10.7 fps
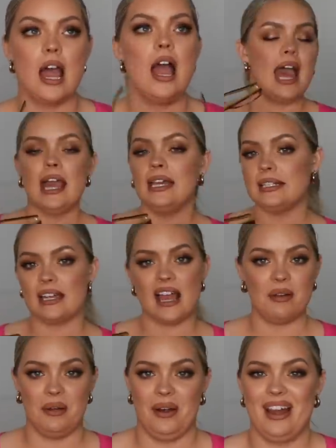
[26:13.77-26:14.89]

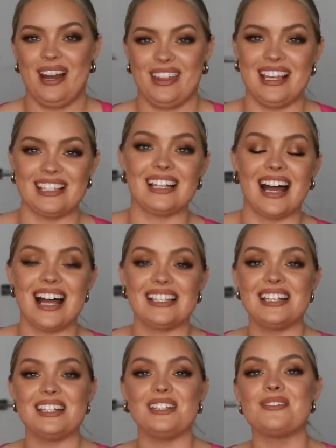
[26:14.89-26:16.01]
Anytime I wear these
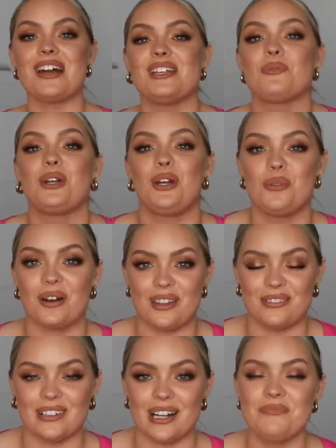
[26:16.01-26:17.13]
glasses, you guys wanna know where they're
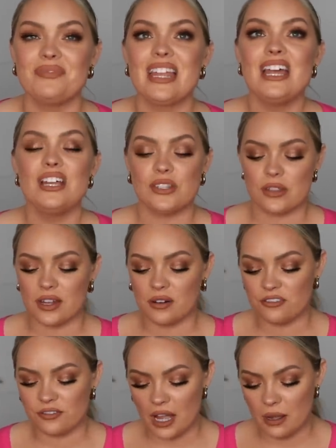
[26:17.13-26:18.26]
from. So they're
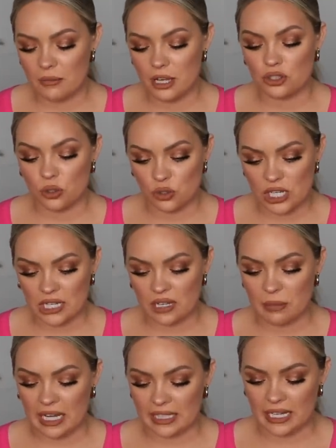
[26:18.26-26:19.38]
from Dolce &
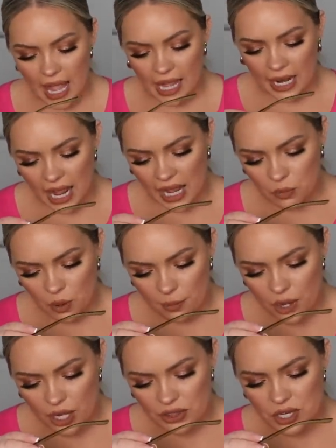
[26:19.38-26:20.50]
Gabbana and I will
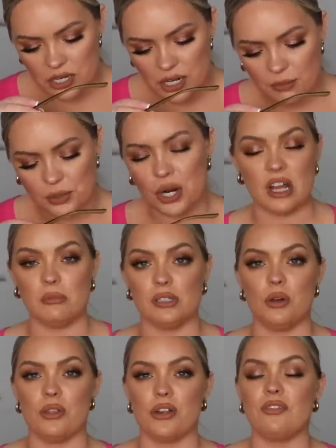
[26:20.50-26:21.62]
put the number down
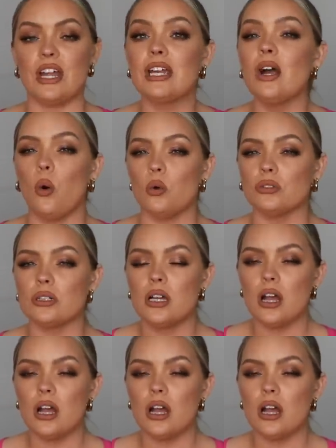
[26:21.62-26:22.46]
below. They're very old.